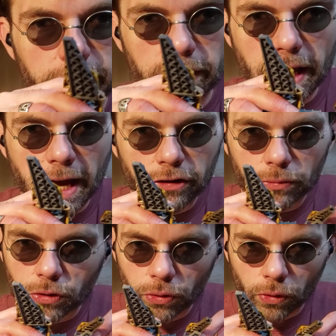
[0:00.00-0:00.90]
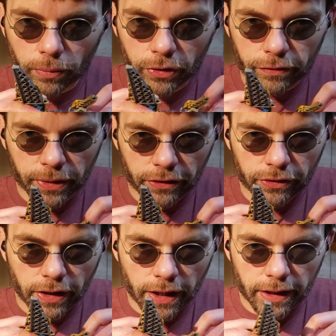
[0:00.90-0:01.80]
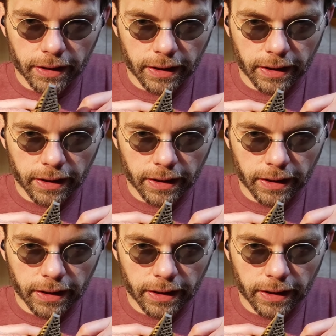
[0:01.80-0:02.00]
the actual core movements, and